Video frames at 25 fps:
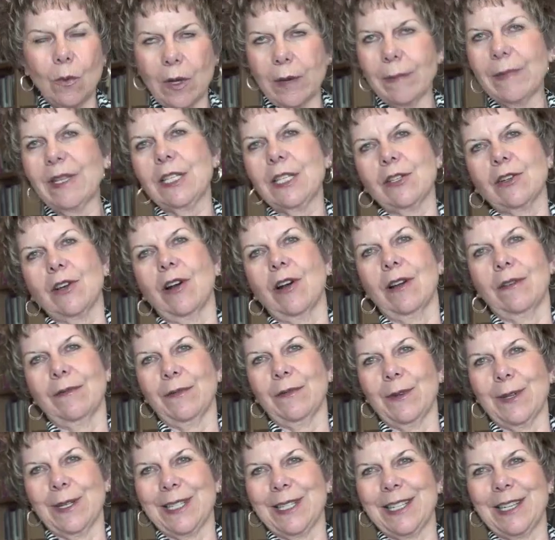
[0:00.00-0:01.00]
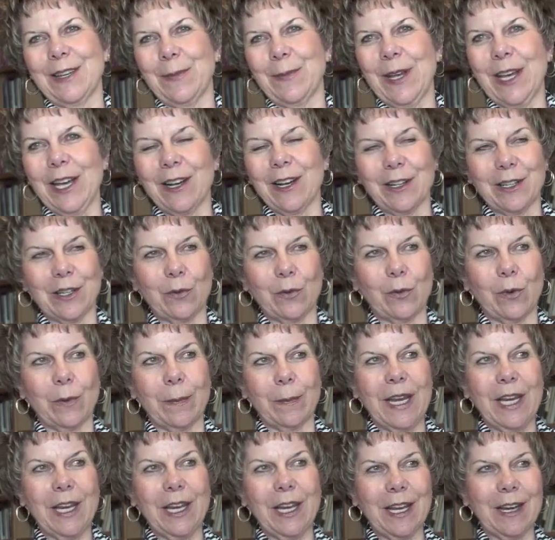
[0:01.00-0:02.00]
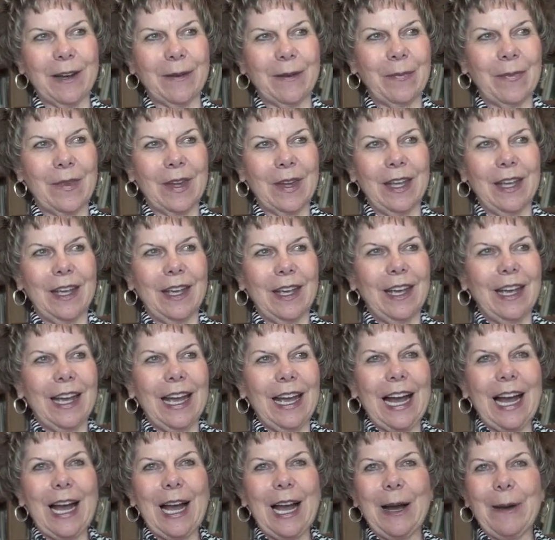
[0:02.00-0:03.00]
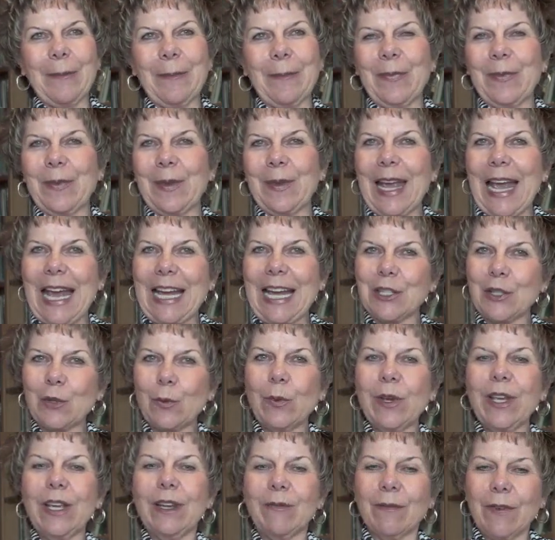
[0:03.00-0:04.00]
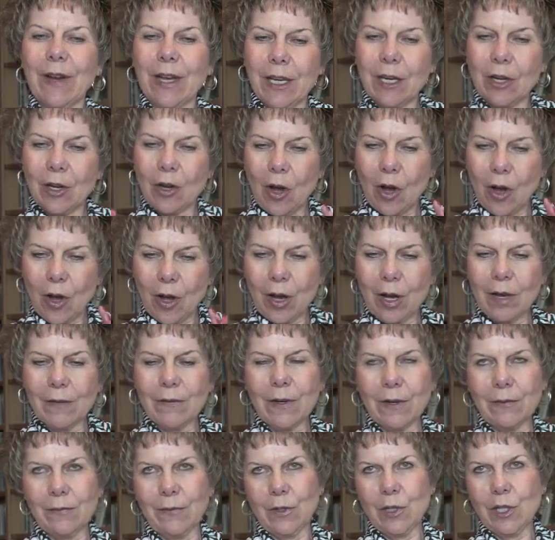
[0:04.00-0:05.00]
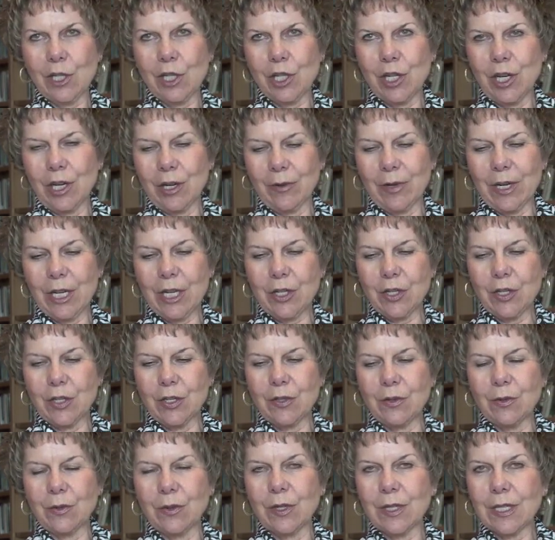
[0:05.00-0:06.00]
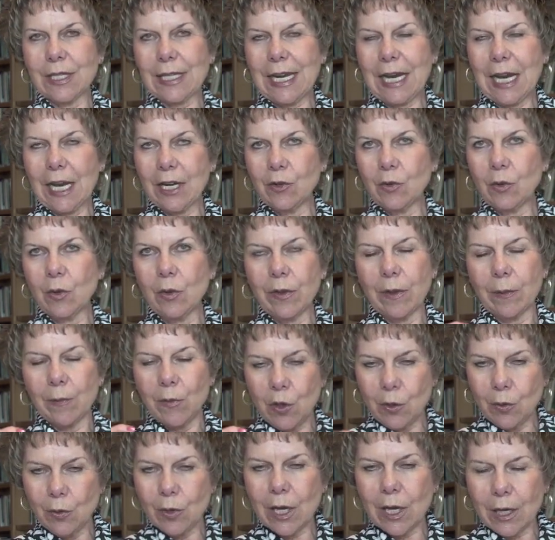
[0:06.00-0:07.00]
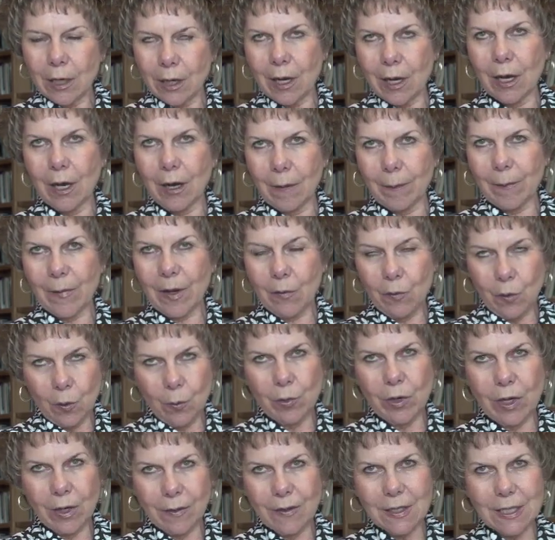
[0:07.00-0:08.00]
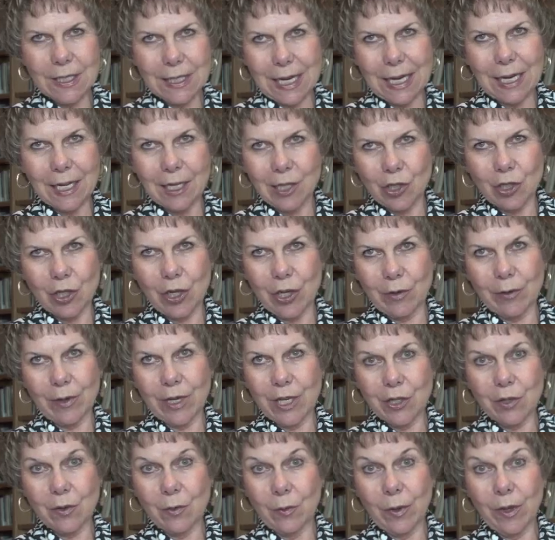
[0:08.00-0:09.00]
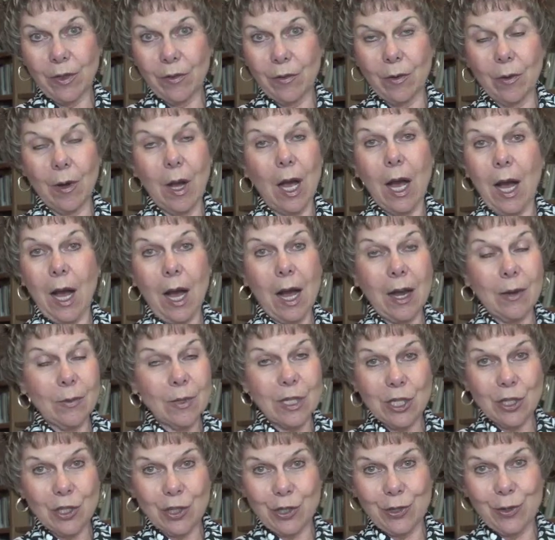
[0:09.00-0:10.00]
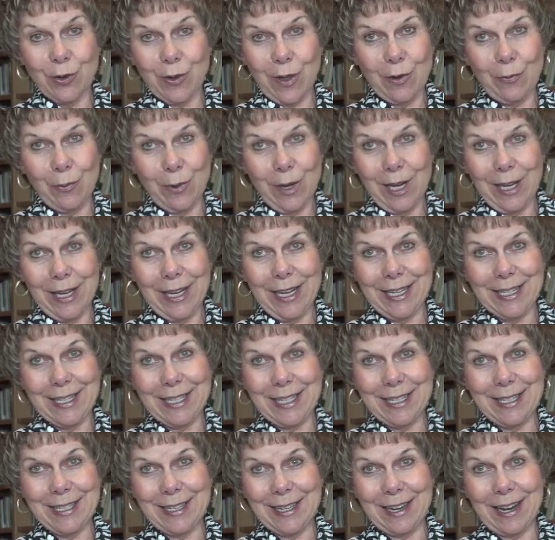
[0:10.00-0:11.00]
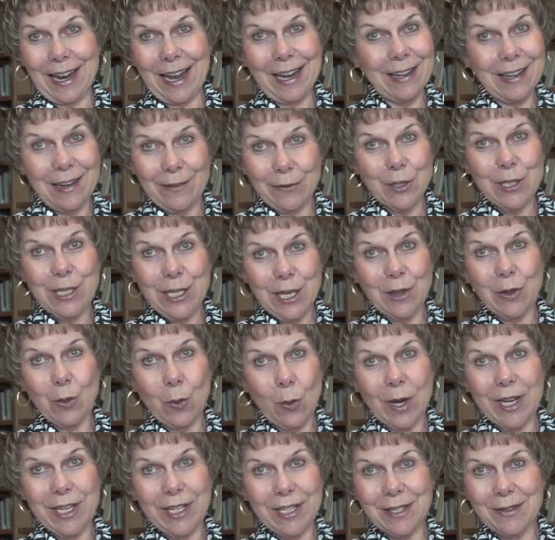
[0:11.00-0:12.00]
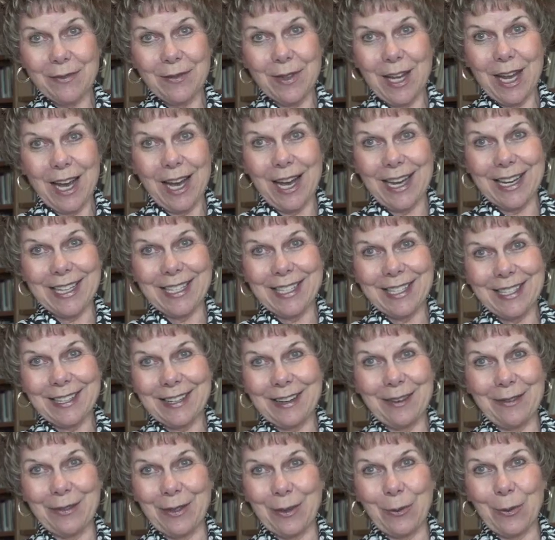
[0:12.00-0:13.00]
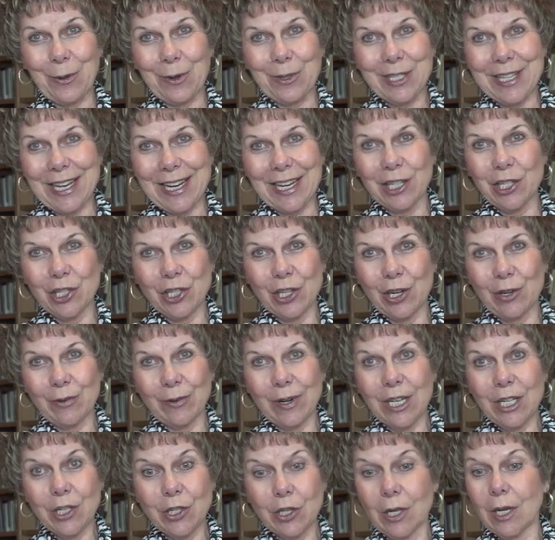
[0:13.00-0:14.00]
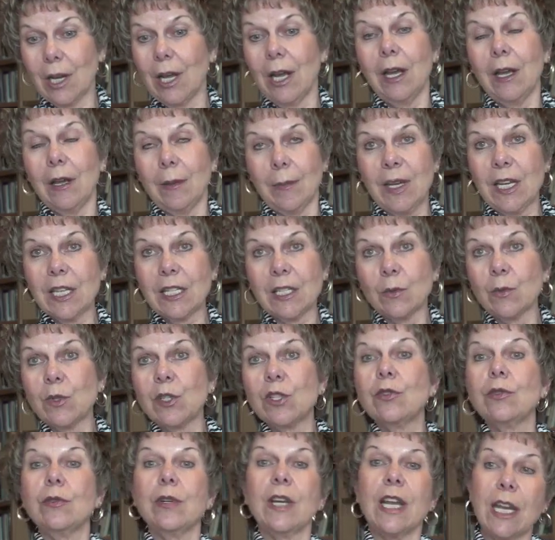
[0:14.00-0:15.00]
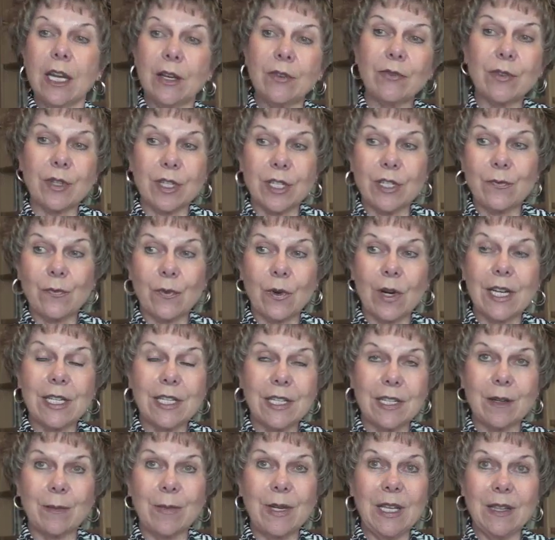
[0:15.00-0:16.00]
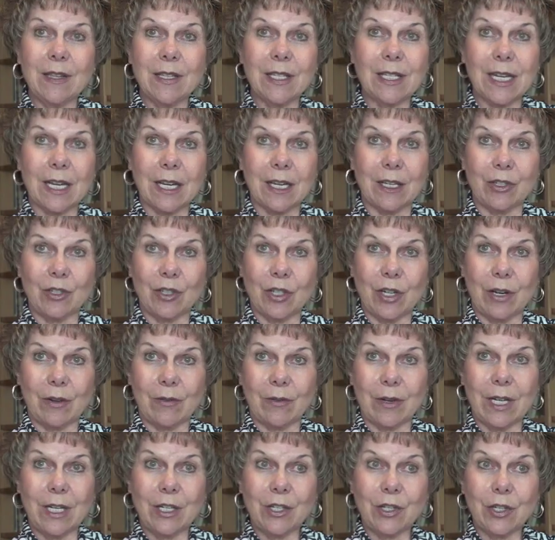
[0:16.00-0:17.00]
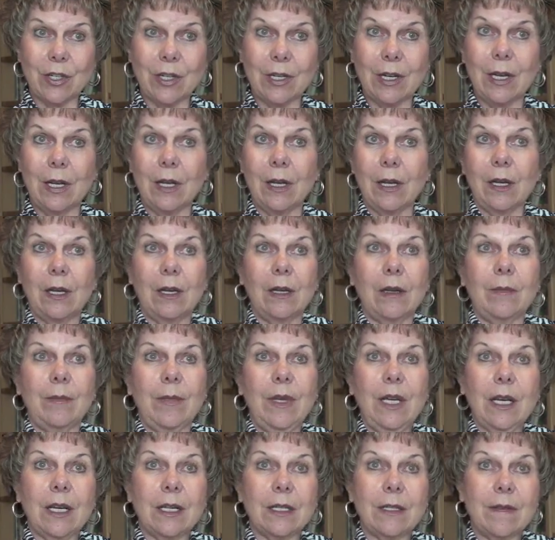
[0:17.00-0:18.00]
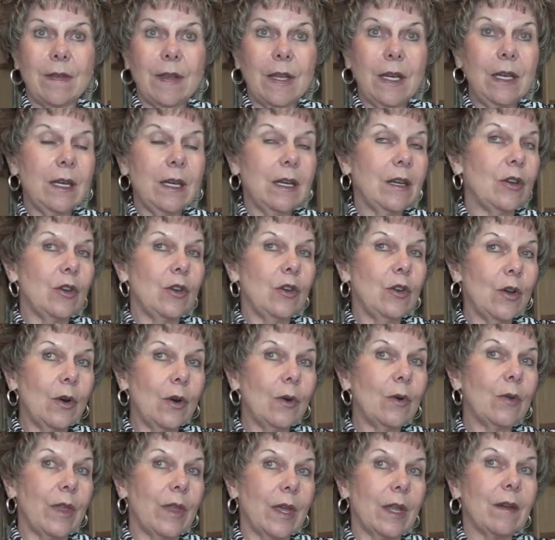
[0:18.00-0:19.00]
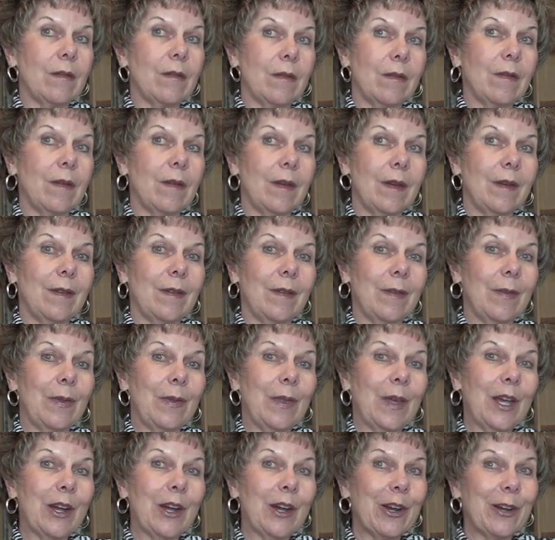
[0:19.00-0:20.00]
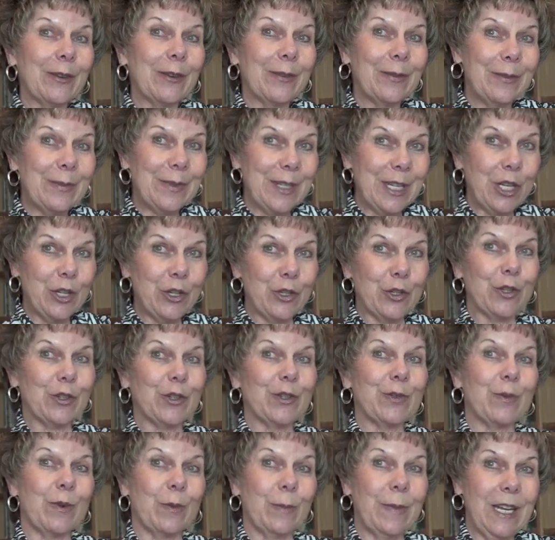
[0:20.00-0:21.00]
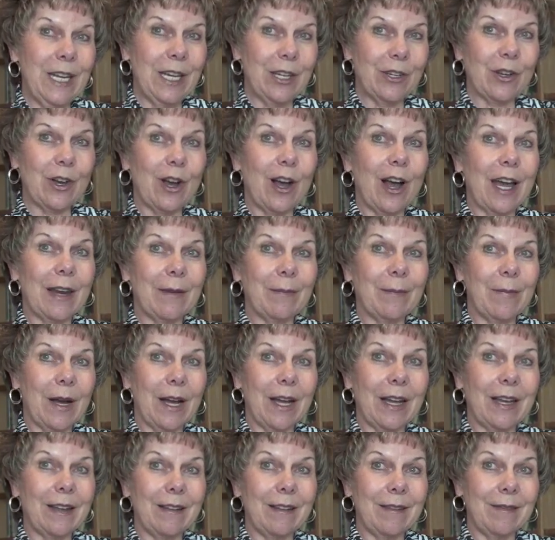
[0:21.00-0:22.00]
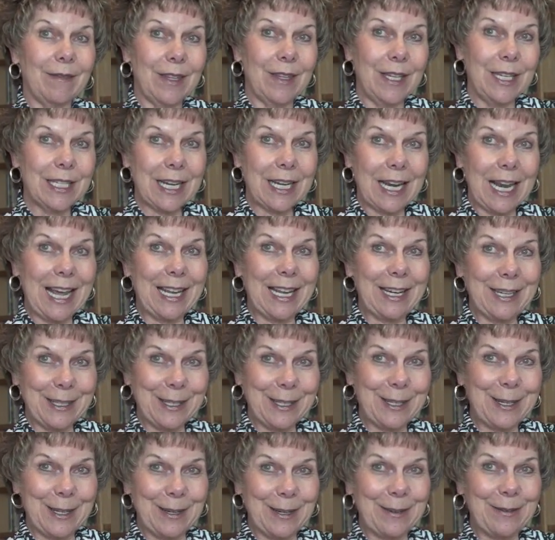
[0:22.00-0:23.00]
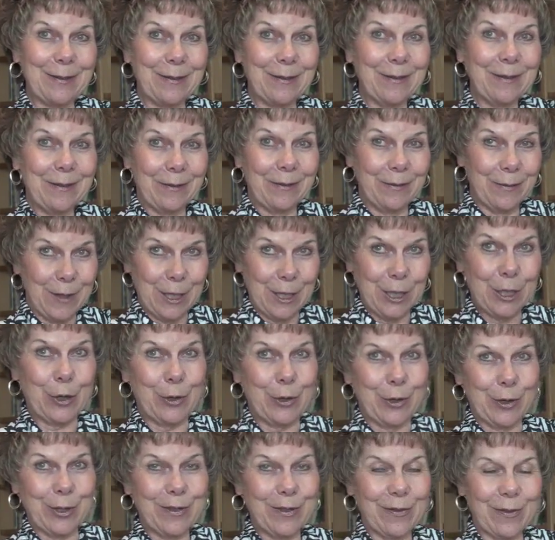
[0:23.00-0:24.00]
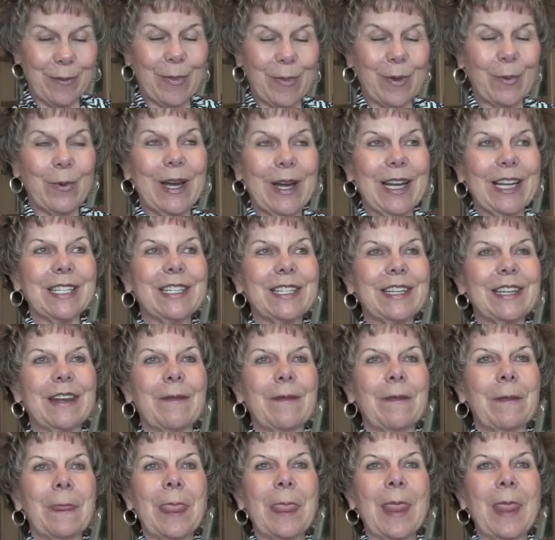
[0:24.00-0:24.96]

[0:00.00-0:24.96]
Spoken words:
women's conference to be held in Romania. And so we invited all of our first generation students, and I told them, you can come if you bring the second generation with you. I wasn't sure they really existed. I'd never seen the whites of the eyes of the second generation because it was too dangerous for us to meet the second generation because they didn't know that their teachers were being taught by these clandestine visitors from the West.